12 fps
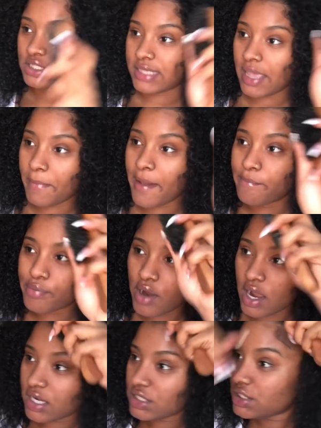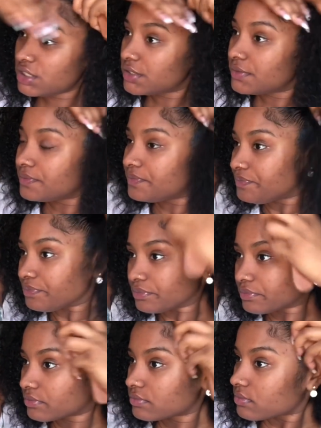just get my brush
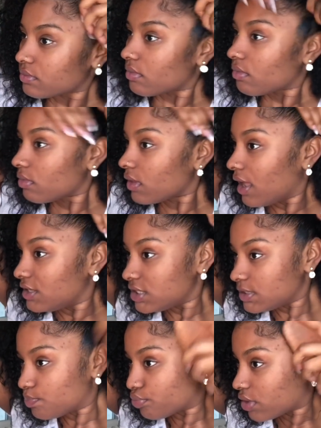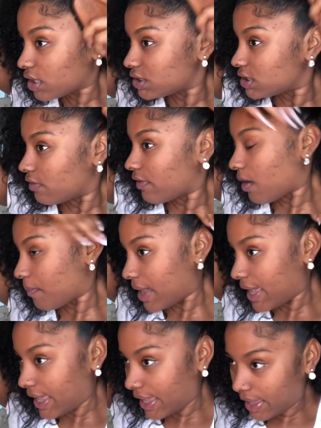and just brush around
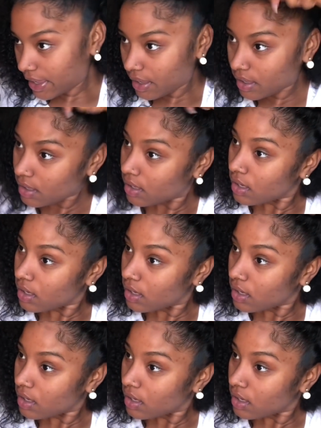my hair